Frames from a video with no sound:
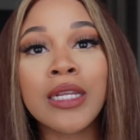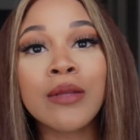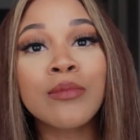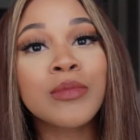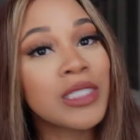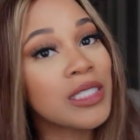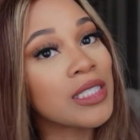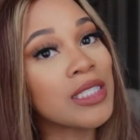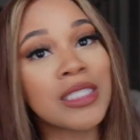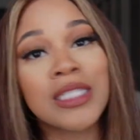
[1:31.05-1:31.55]

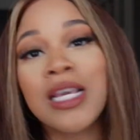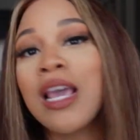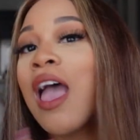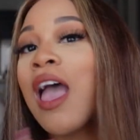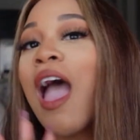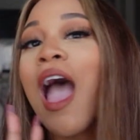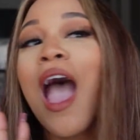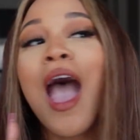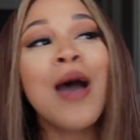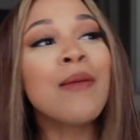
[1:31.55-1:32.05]

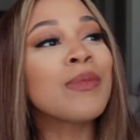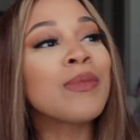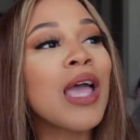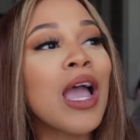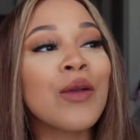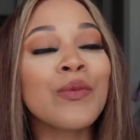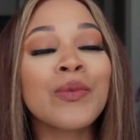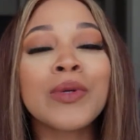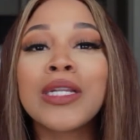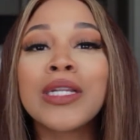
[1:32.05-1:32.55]

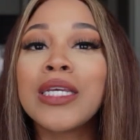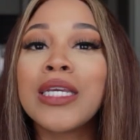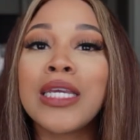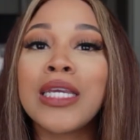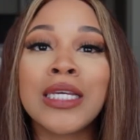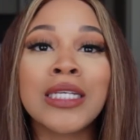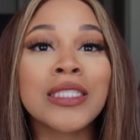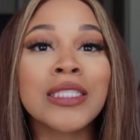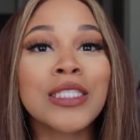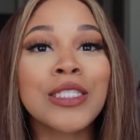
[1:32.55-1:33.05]

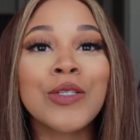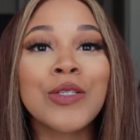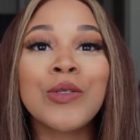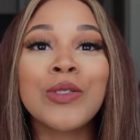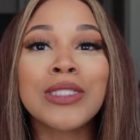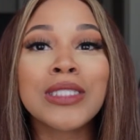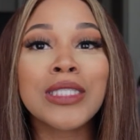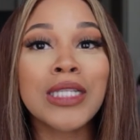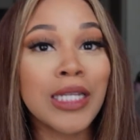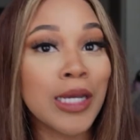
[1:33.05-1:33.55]

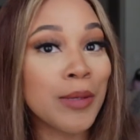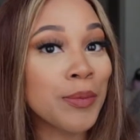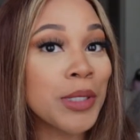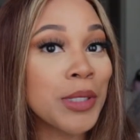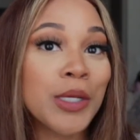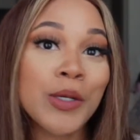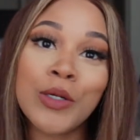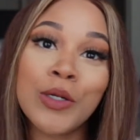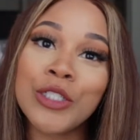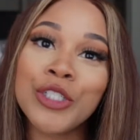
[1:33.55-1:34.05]
into the
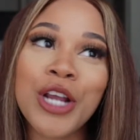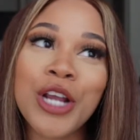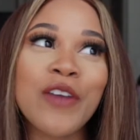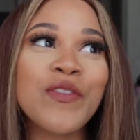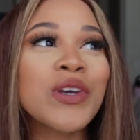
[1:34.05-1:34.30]
celebrity culture.